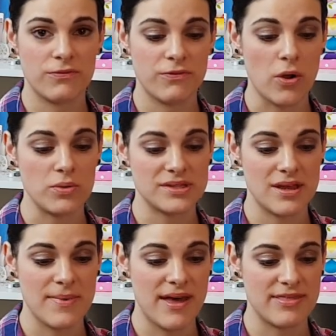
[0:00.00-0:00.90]
fault
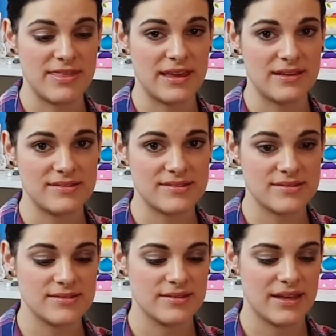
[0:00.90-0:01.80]
about
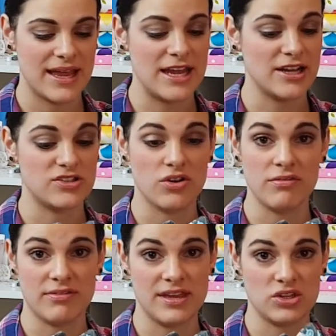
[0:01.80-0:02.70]
this, and I
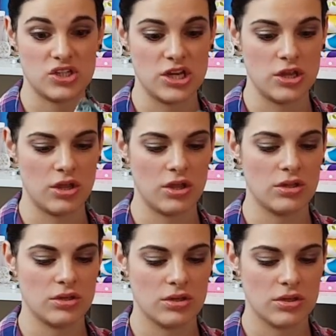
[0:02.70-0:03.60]
don't think she knew,
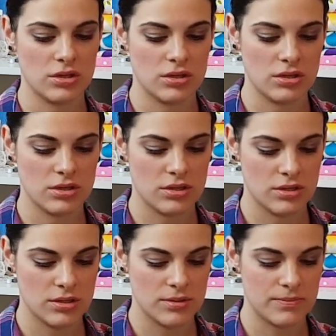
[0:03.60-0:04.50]

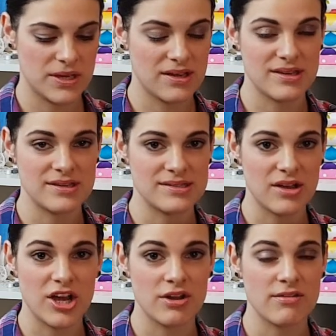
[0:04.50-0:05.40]
because
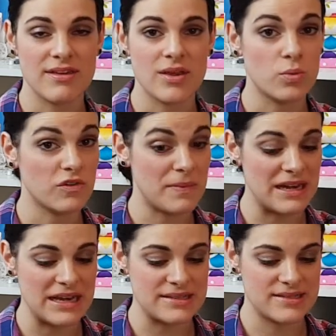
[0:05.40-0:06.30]
I don't think it would have
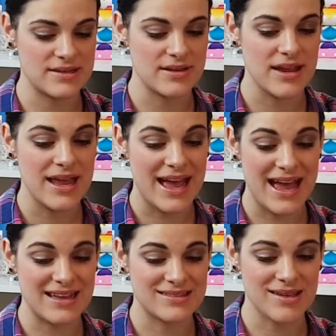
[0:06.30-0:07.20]
been listed
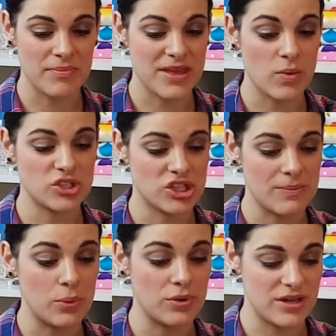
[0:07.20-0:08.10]
as something when she
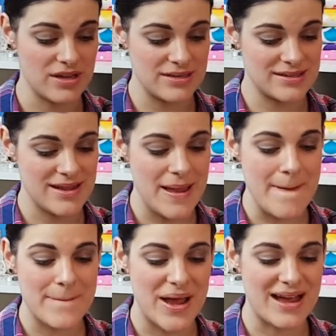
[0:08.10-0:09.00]
bought it,
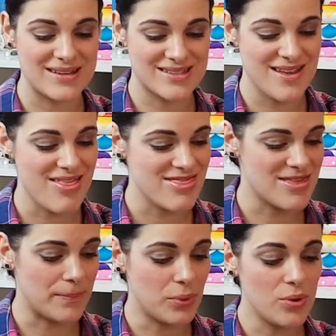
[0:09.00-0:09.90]
but
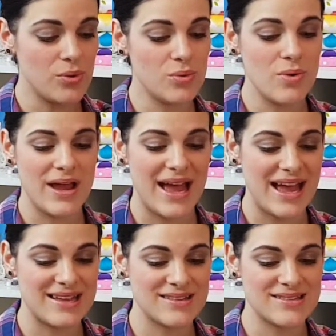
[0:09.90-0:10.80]
the pull
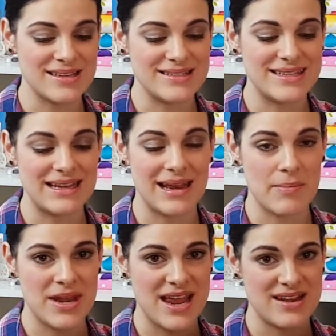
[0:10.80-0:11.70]
has
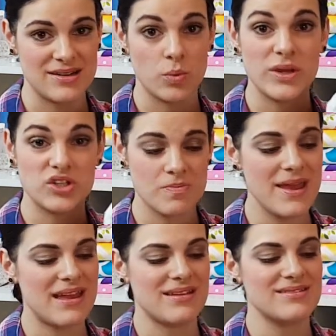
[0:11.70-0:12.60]
delaminated, which
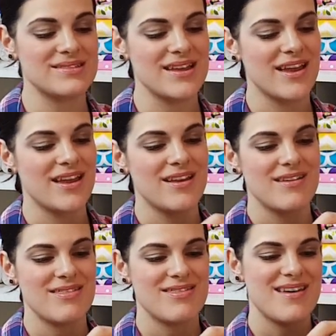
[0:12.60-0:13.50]
means
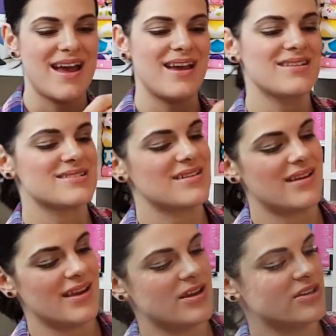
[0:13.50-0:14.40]
that,
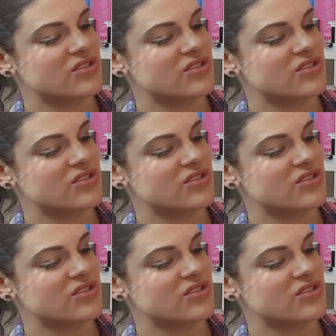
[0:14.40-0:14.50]
and I